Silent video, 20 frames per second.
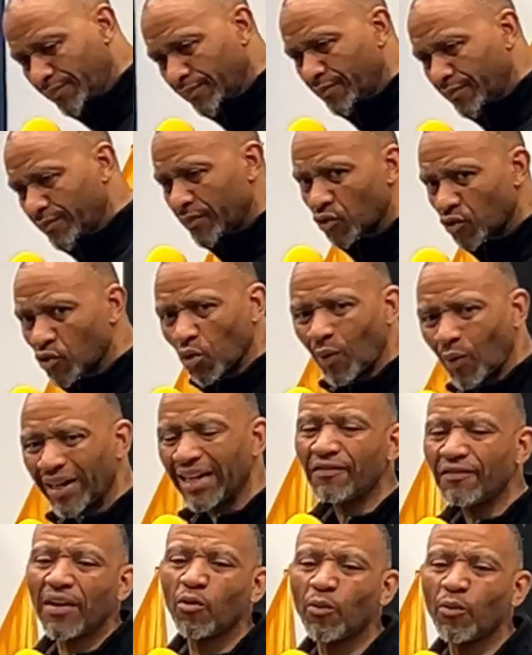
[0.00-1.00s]
So
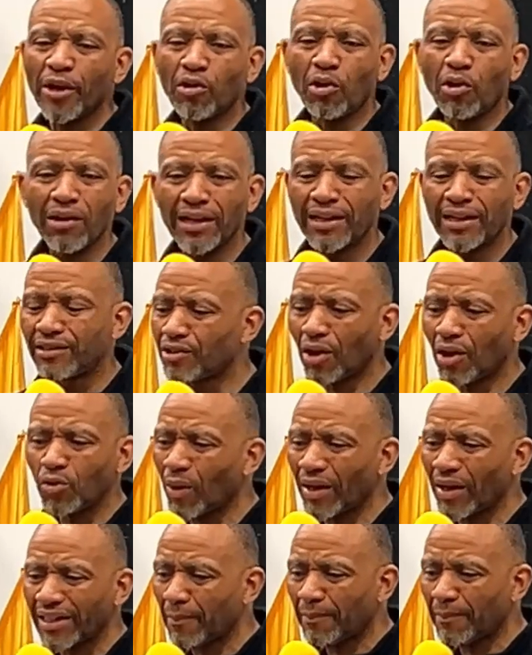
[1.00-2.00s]
whatever we call it, don't
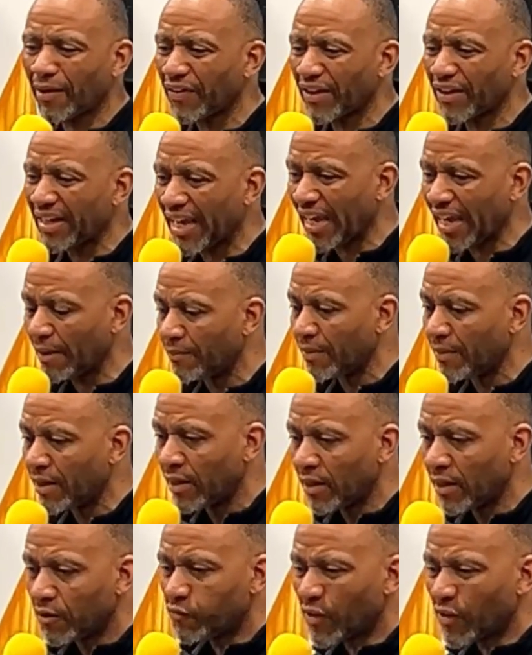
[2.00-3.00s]
worry about the name,
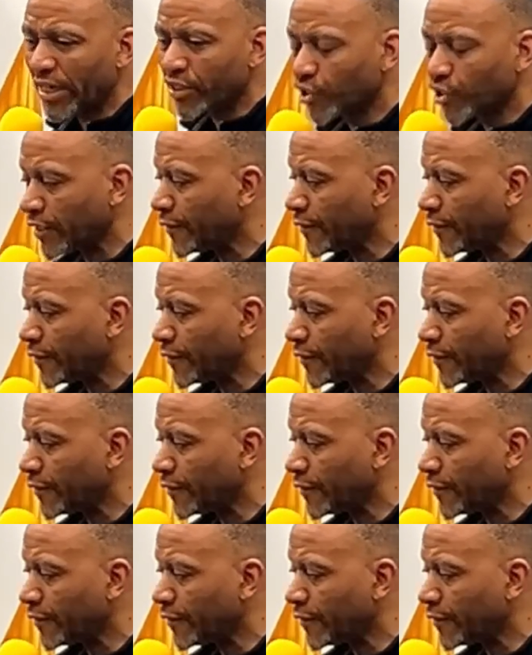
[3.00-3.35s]
function.